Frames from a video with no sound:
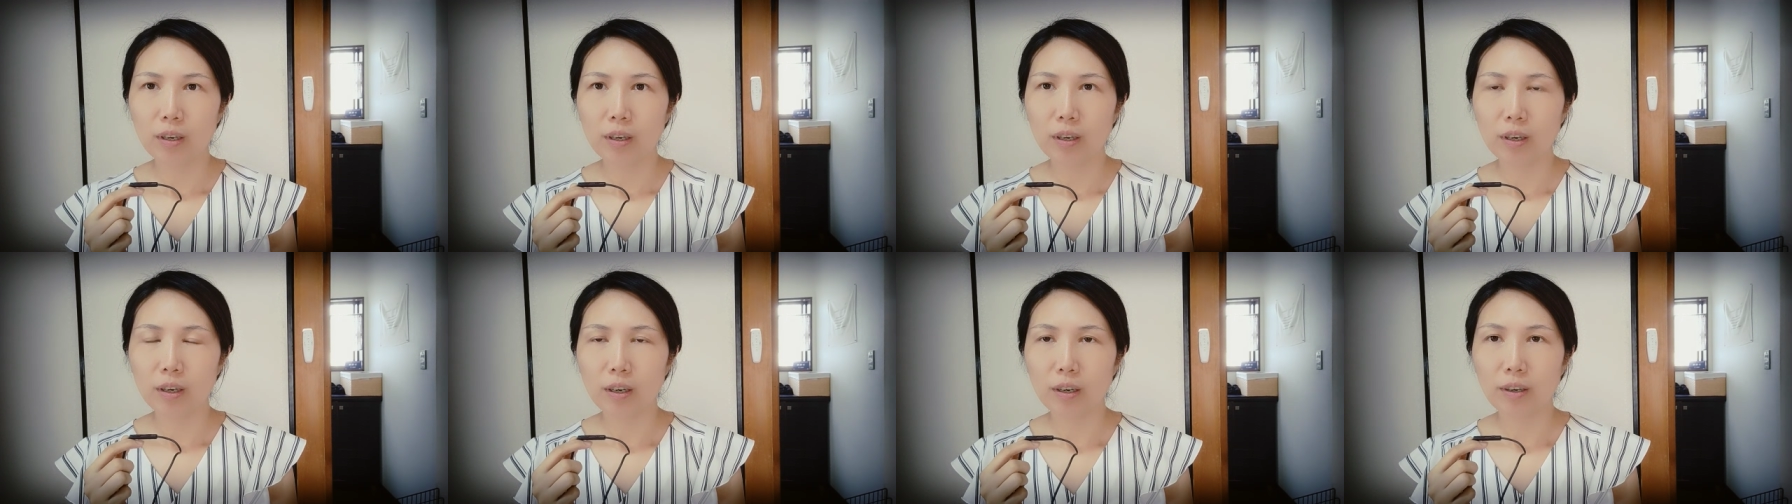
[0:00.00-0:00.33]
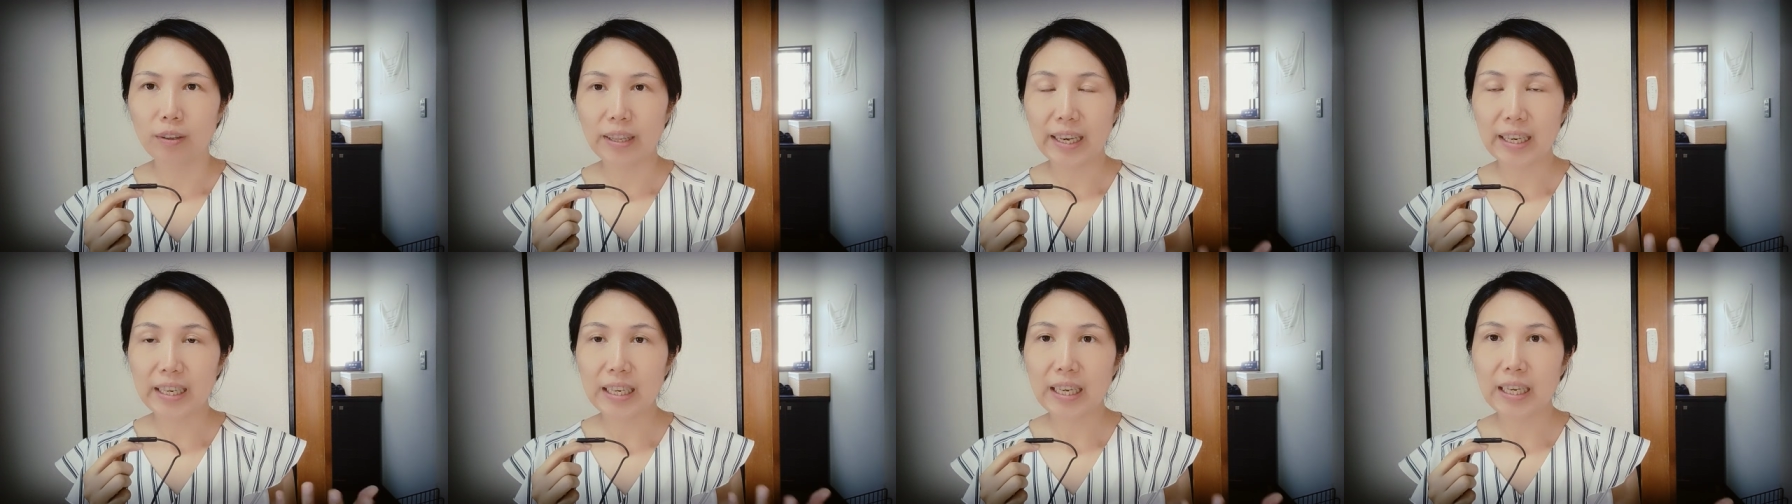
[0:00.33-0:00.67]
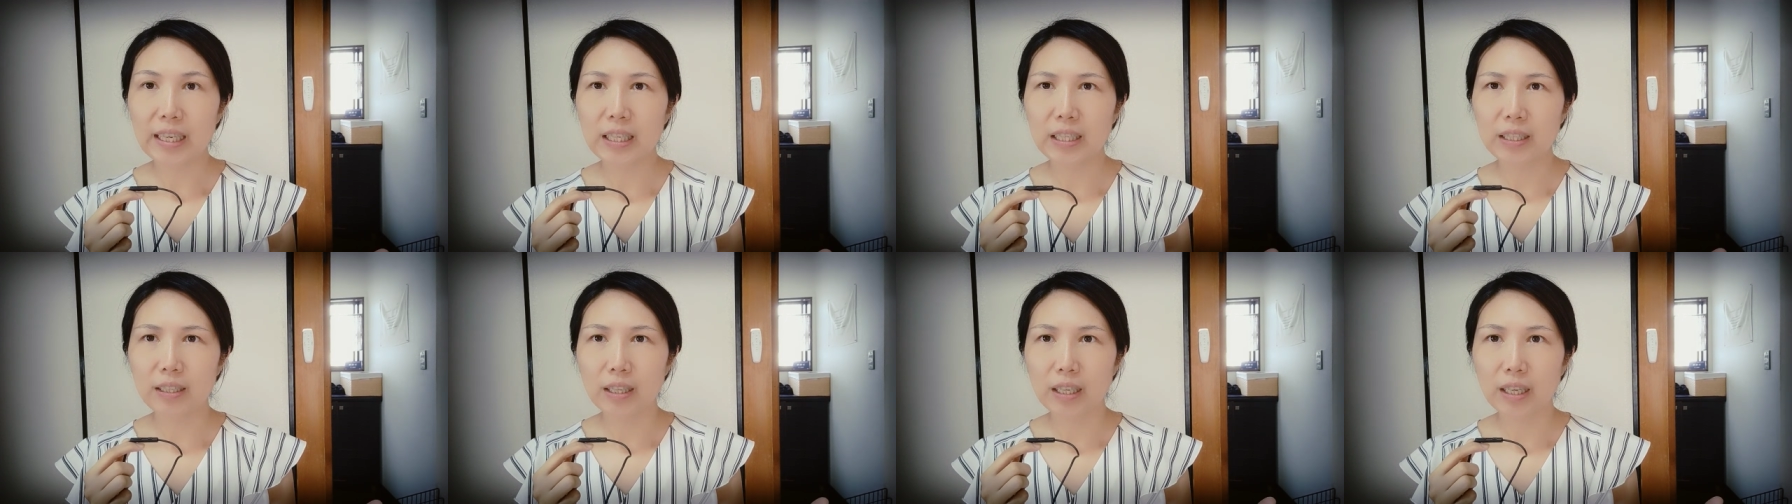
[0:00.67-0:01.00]
uh, that
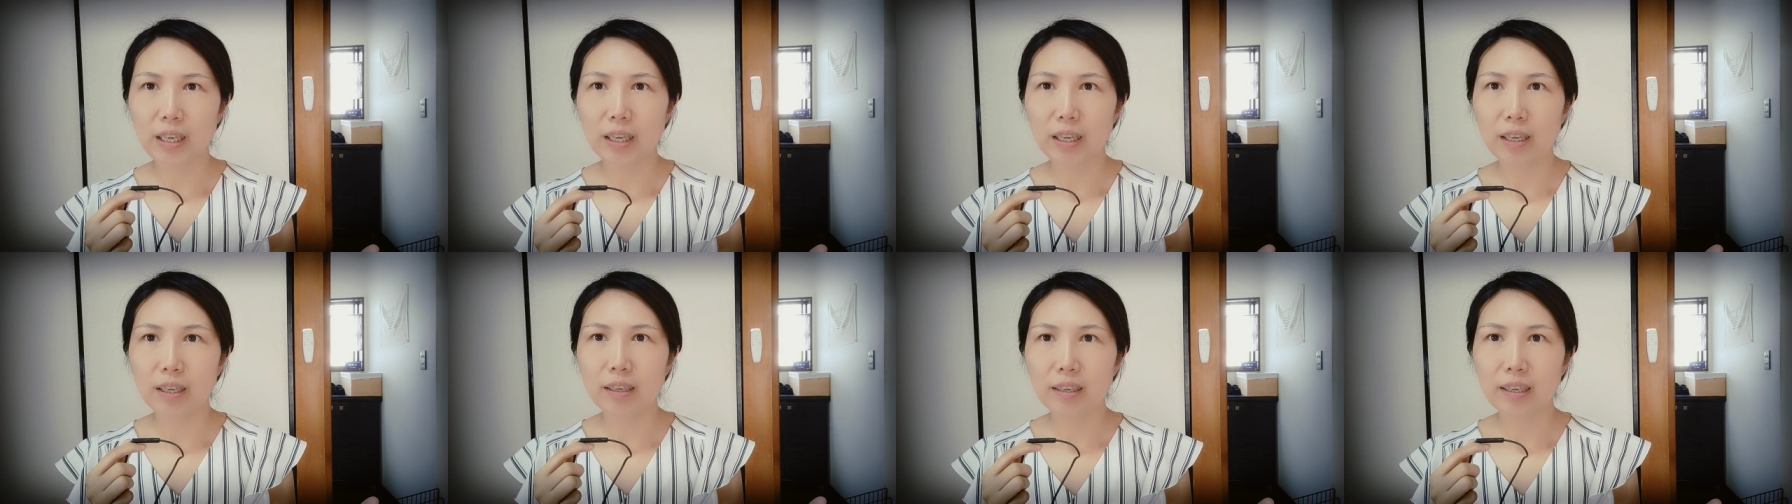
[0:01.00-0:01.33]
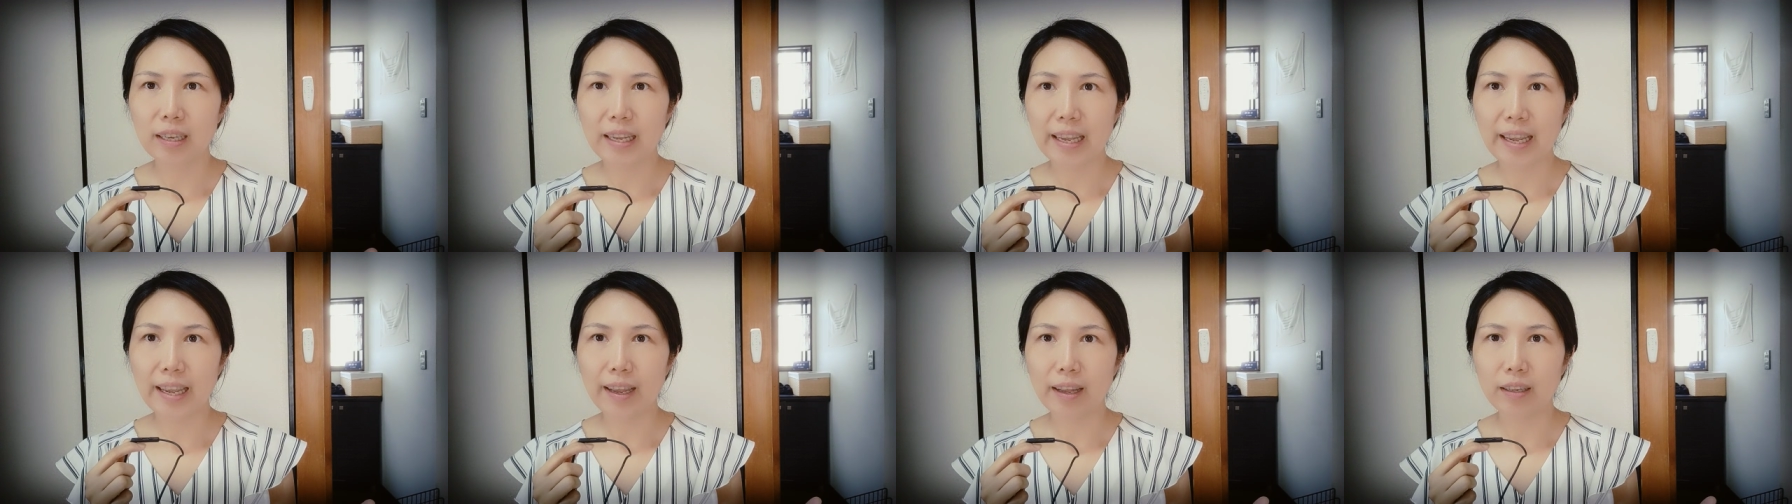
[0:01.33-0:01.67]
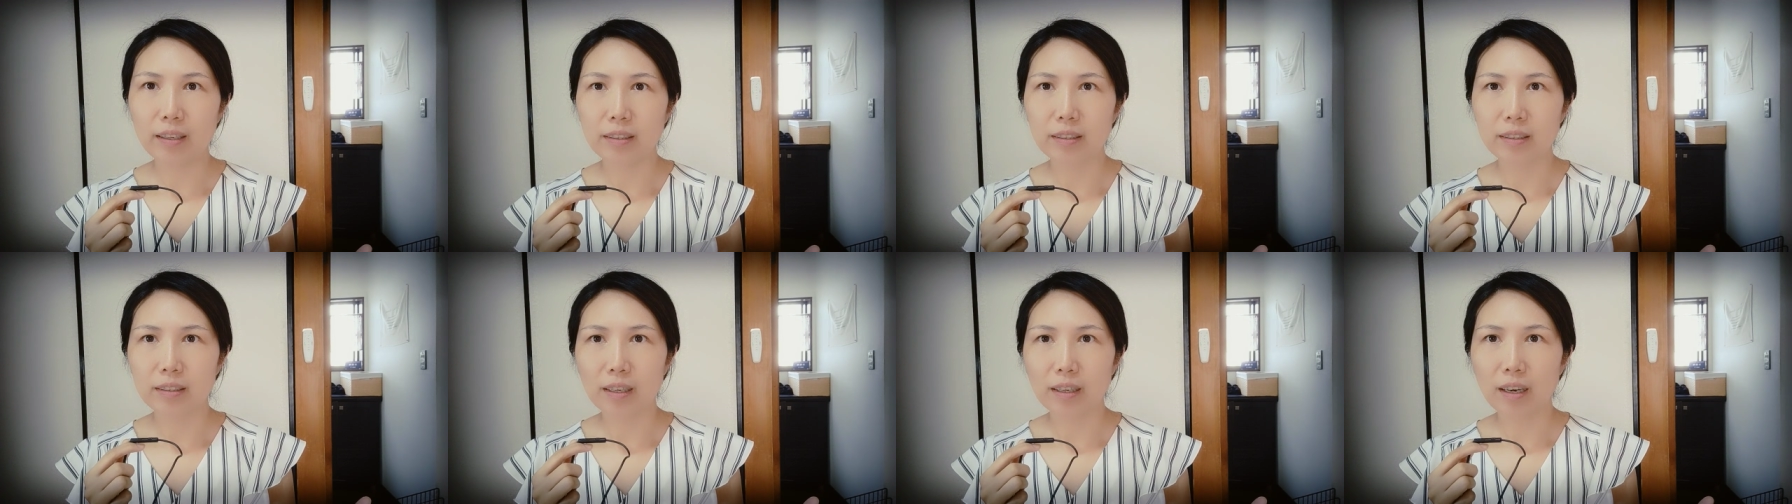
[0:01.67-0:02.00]
kind of thing,
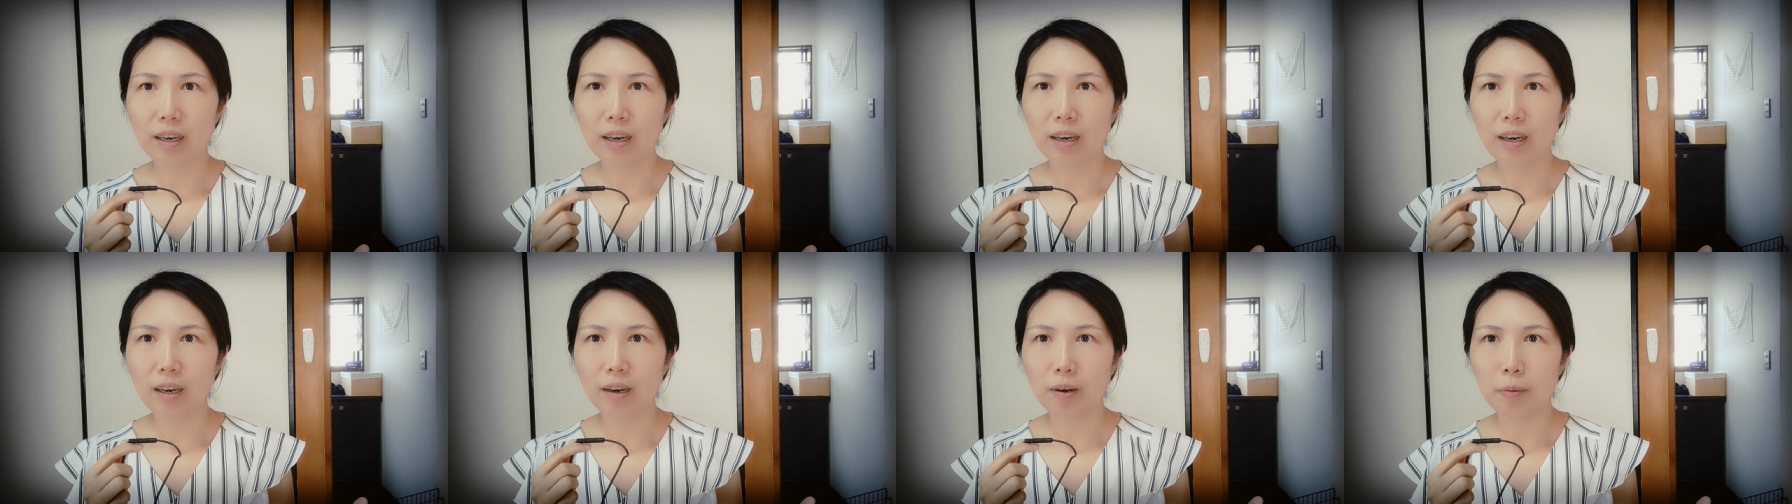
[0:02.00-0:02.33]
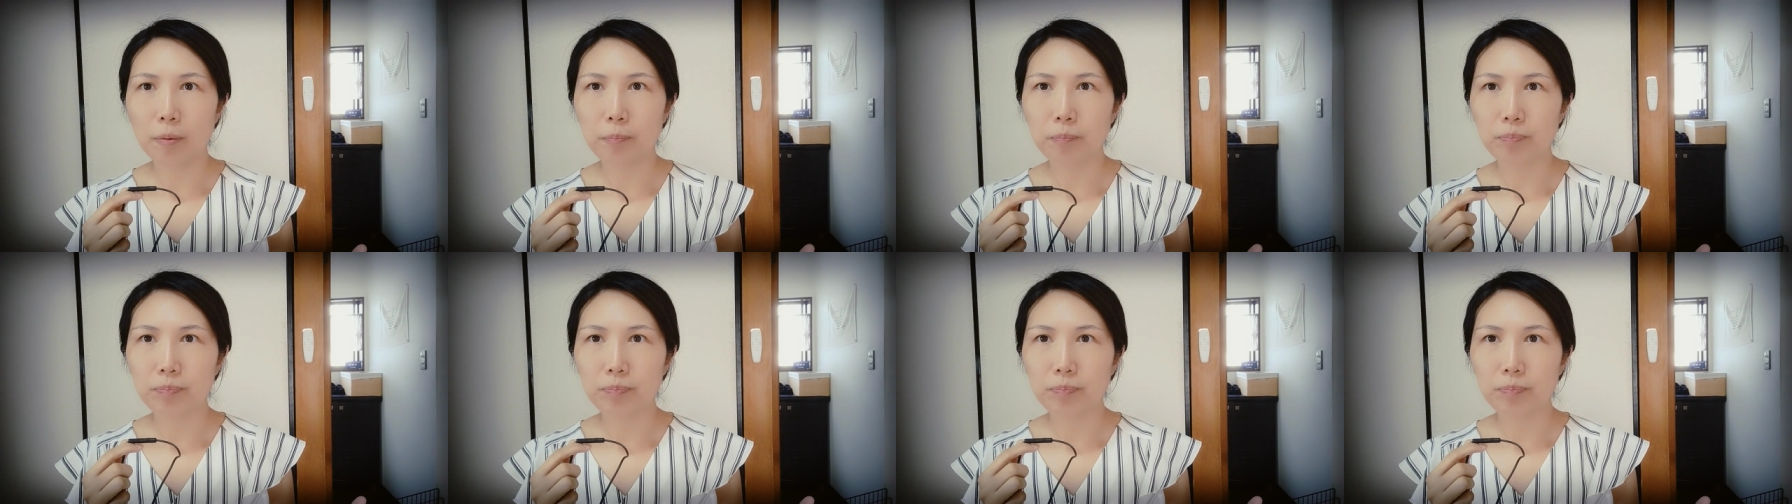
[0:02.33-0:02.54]
and uh,